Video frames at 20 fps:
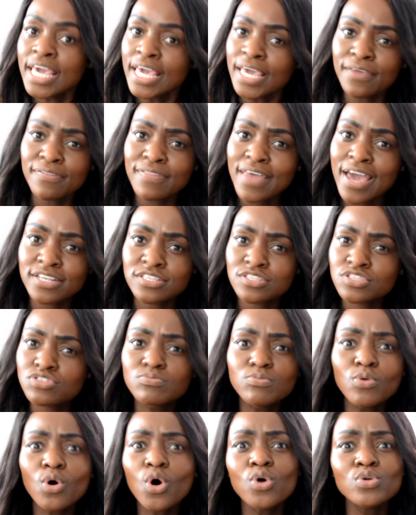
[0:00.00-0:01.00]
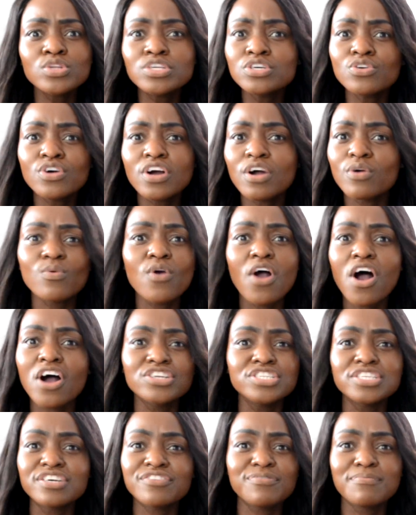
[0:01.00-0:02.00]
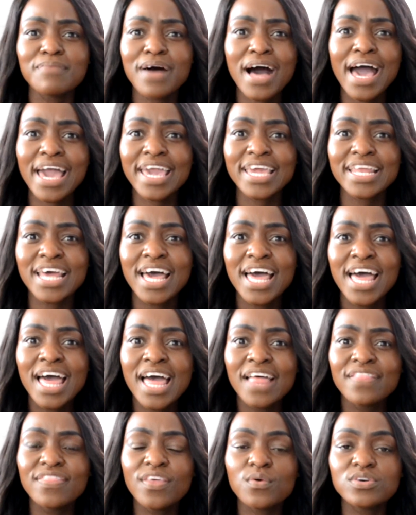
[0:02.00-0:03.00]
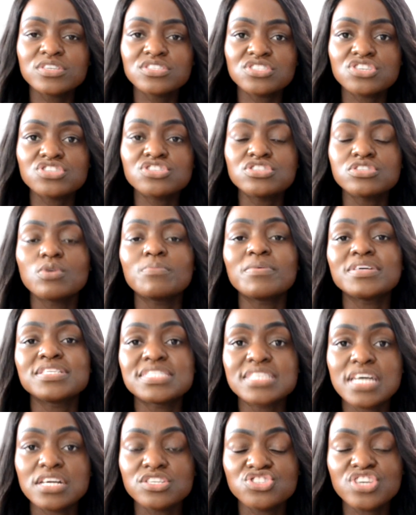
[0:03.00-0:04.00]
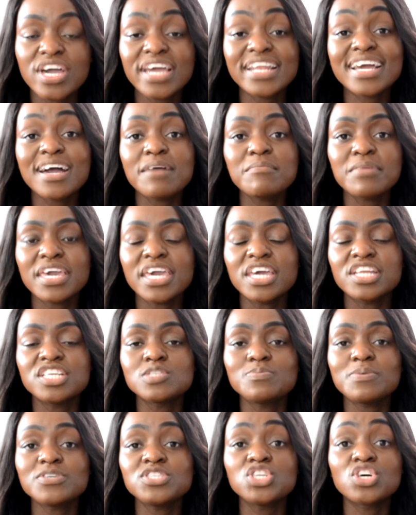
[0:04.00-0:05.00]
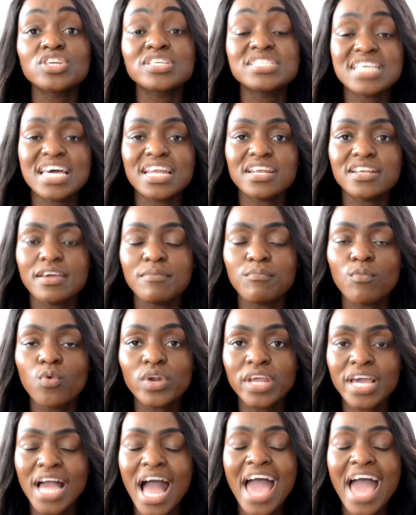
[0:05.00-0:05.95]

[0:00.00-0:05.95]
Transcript: In that small little garage of mine, there was just so much sunshine coming in, especially on a Saturday morning.